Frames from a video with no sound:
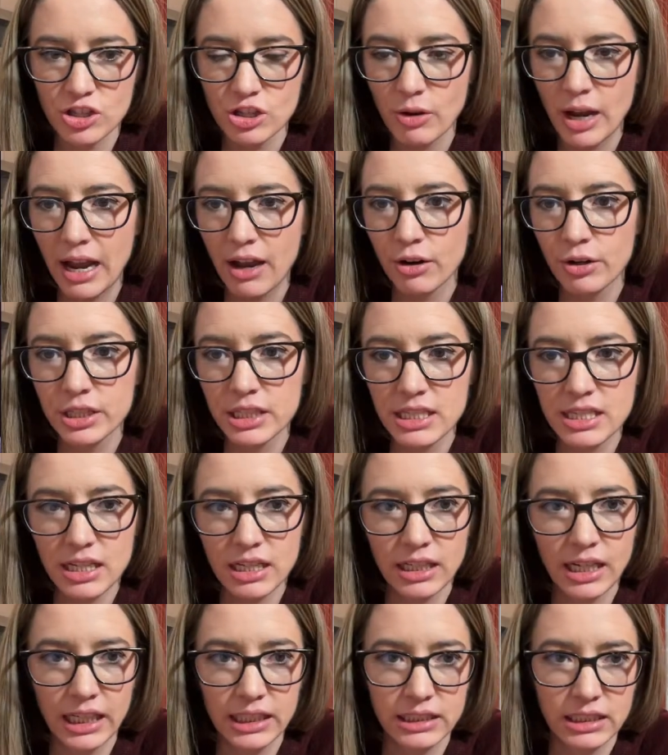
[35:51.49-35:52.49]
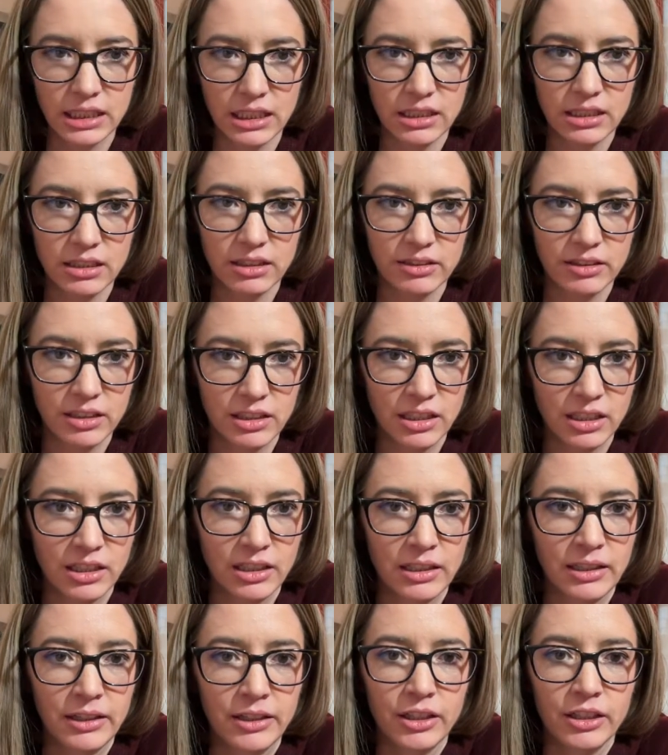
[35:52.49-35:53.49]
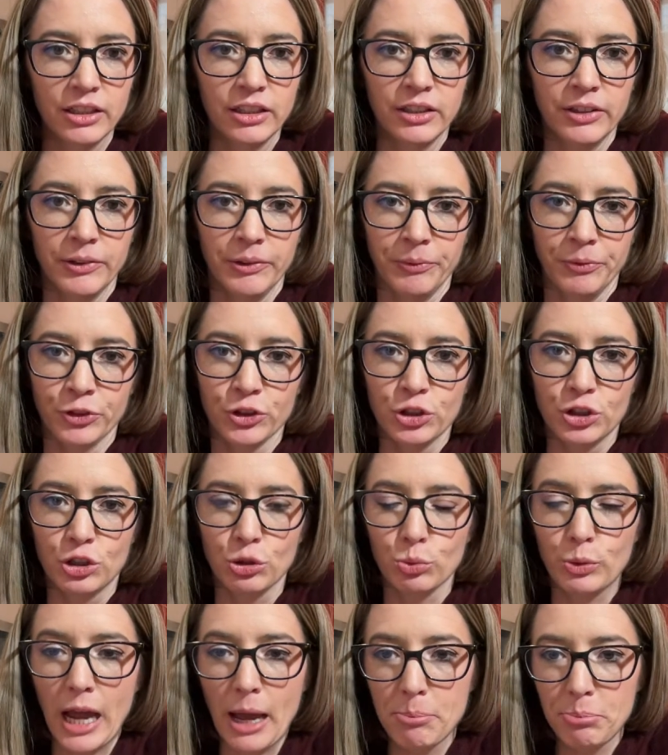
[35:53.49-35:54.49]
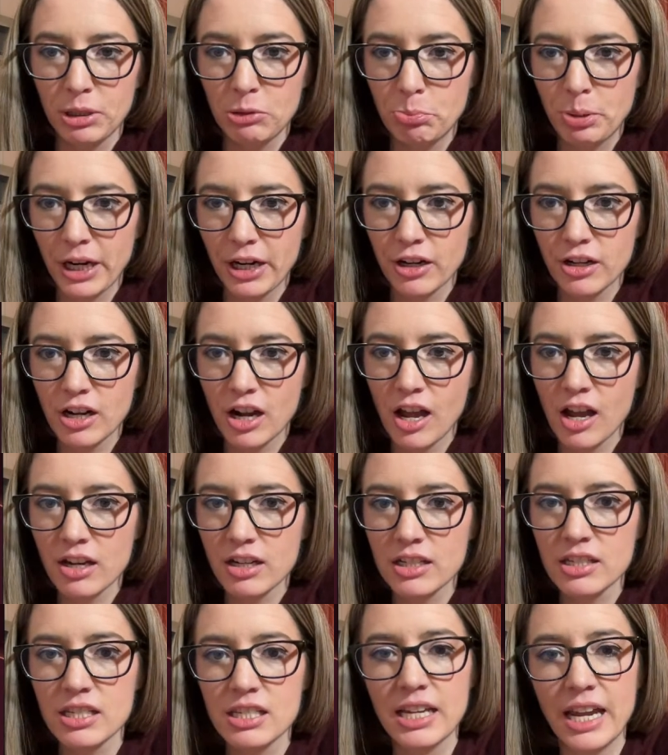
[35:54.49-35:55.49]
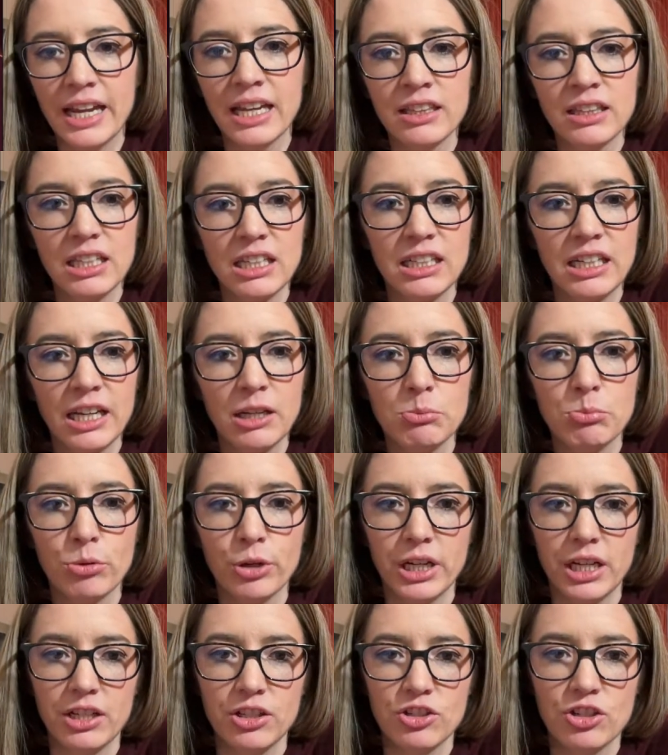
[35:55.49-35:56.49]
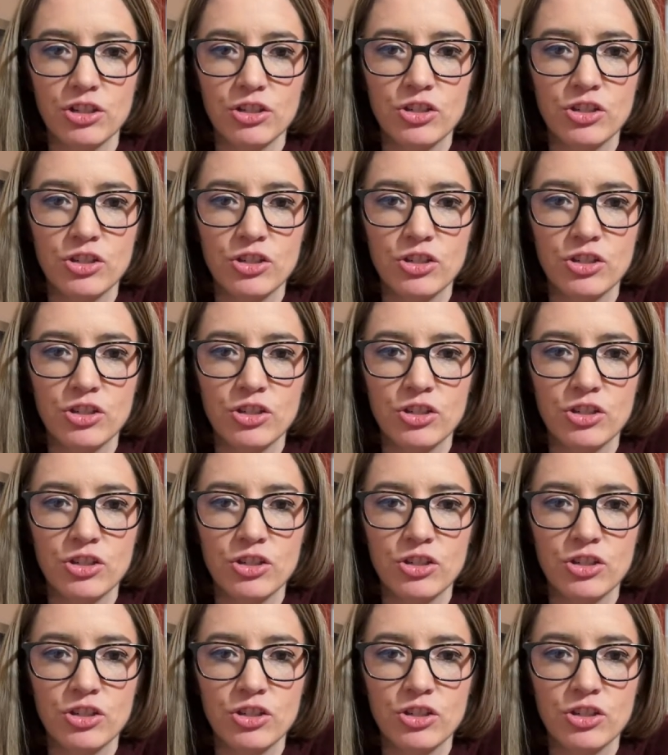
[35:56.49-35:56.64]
So how are these connected? The rapid paradox and the innate bridge.